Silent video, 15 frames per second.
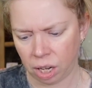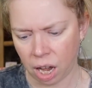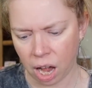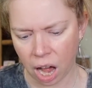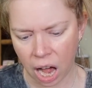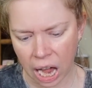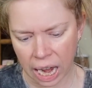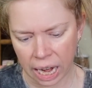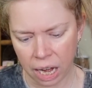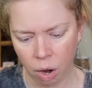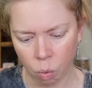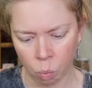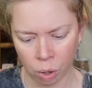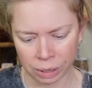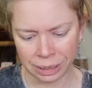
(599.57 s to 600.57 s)
I,
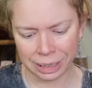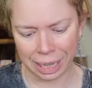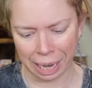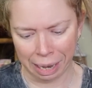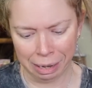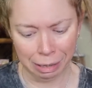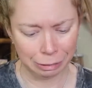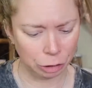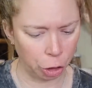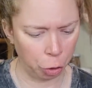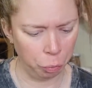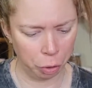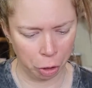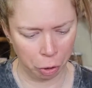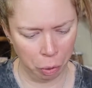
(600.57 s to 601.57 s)
once again,
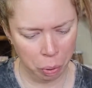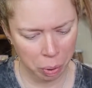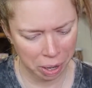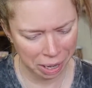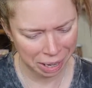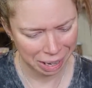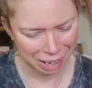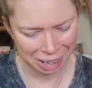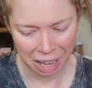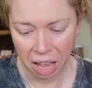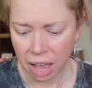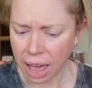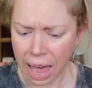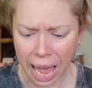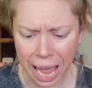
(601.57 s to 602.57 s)
don't know.
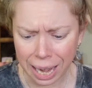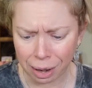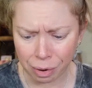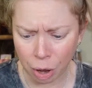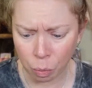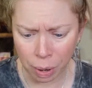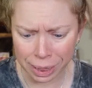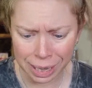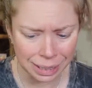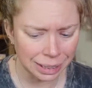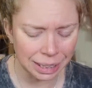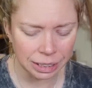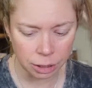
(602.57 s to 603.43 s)
I don't know what this is